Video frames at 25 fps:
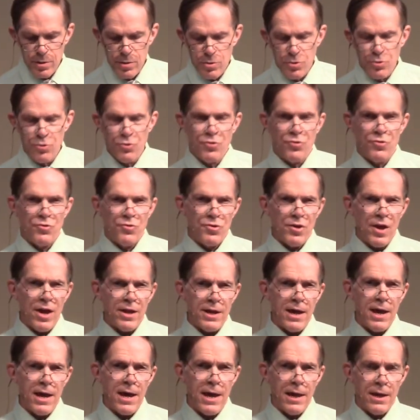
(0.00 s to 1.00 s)

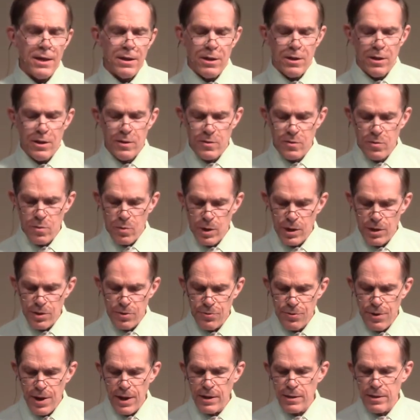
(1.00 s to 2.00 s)
Shaddai. He's going
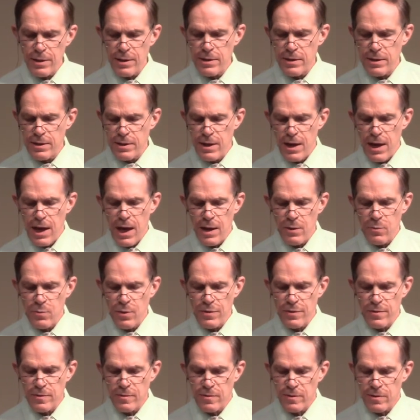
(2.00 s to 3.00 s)
directly to God
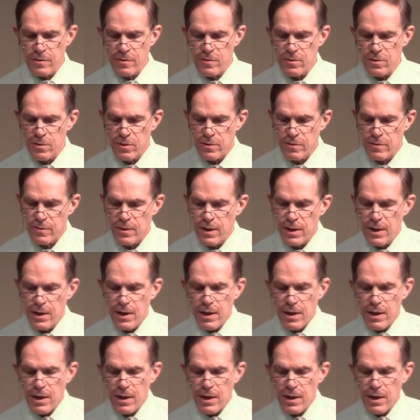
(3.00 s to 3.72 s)
with his concerns,